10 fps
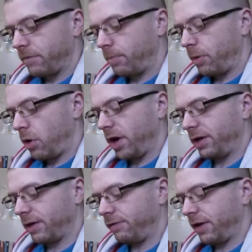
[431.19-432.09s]
The
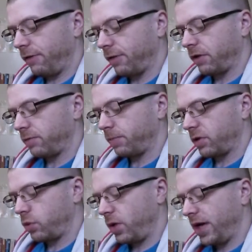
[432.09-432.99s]
point of difference
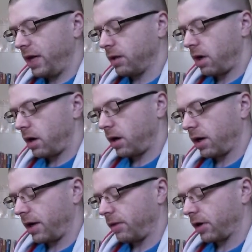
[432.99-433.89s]
between law
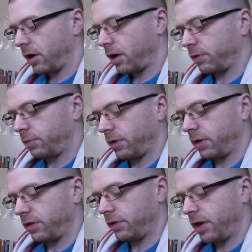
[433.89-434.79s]
and the gospel
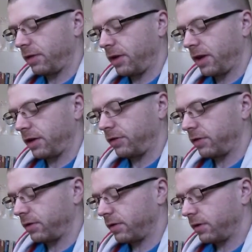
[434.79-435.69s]
is not
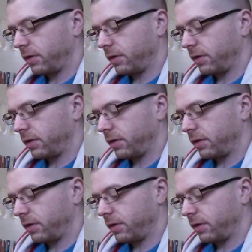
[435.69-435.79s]
this